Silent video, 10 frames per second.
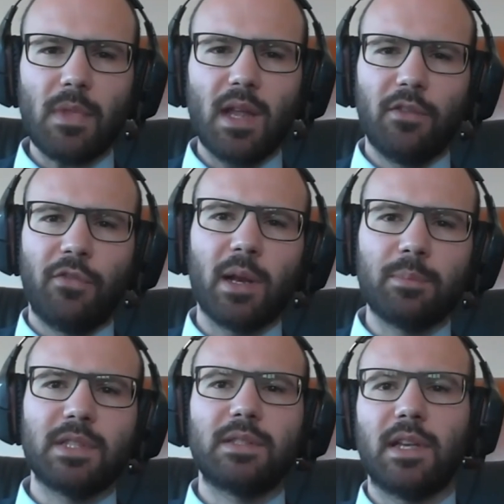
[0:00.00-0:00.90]

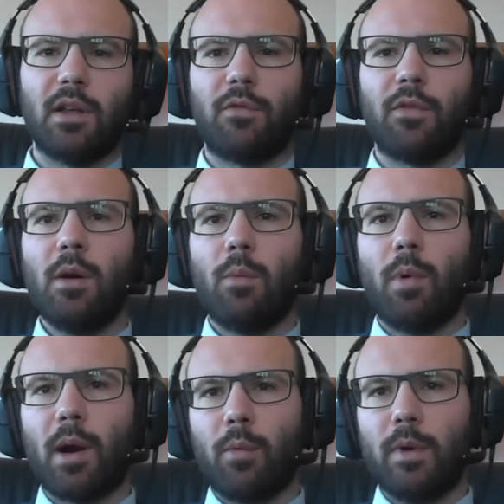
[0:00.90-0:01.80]
develops itself,
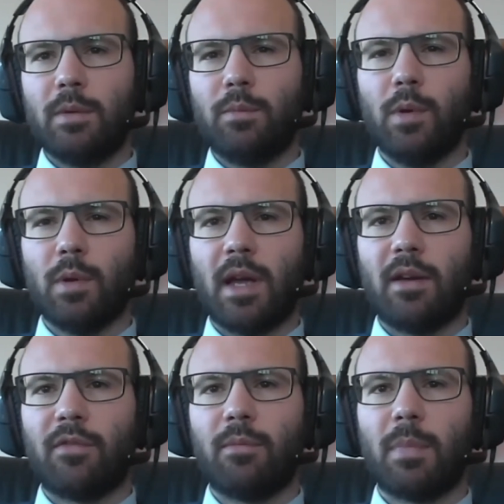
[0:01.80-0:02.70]
where we'll
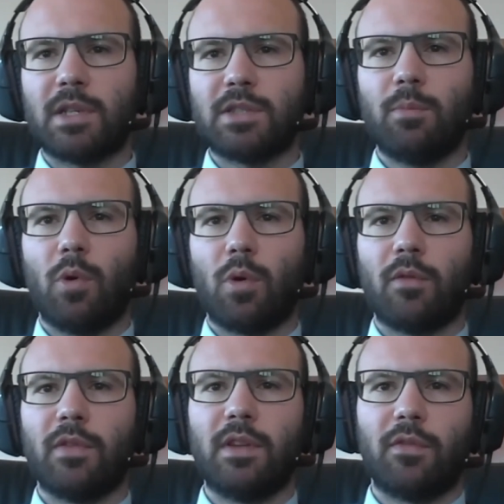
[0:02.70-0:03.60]
have much more
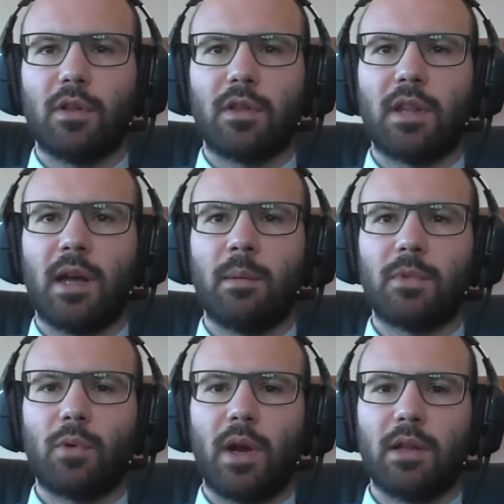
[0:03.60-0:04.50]
of a difficult time
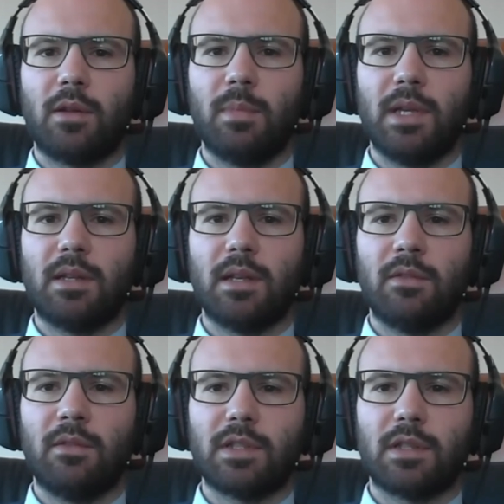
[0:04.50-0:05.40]
trying to meet
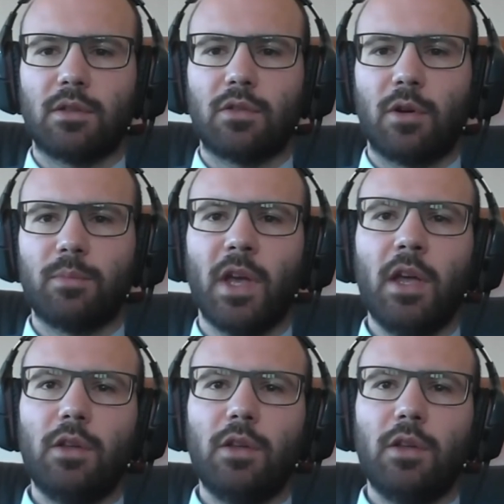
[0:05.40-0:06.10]
in physical terms.